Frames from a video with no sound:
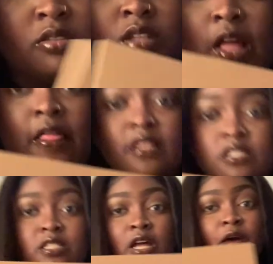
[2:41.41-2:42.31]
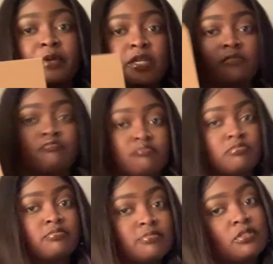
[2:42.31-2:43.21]
And this is how big
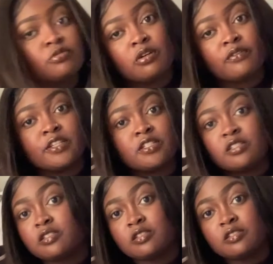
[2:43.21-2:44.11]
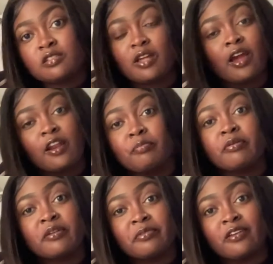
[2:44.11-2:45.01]
12 inches is. I got a
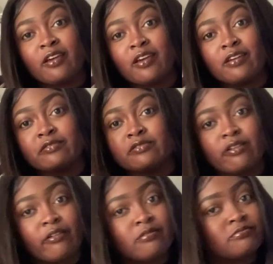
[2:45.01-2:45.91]
pretty big head, so.